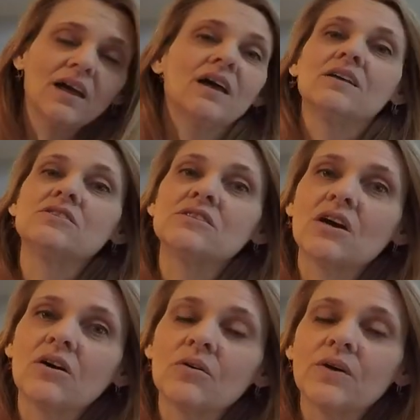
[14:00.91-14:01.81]

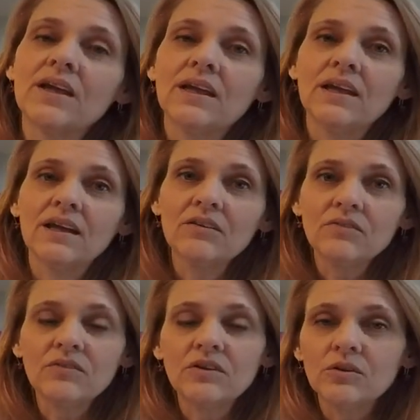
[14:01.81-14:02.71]
So
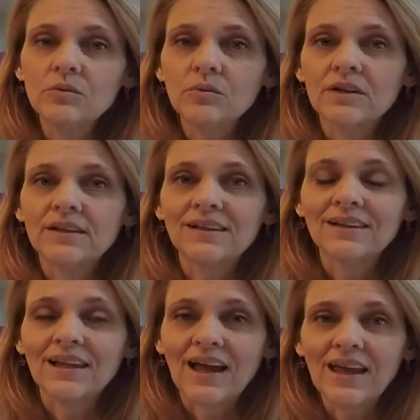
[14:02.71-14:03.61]
if you would
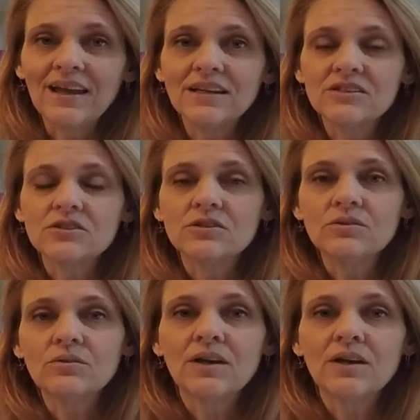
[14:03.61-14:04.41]
like to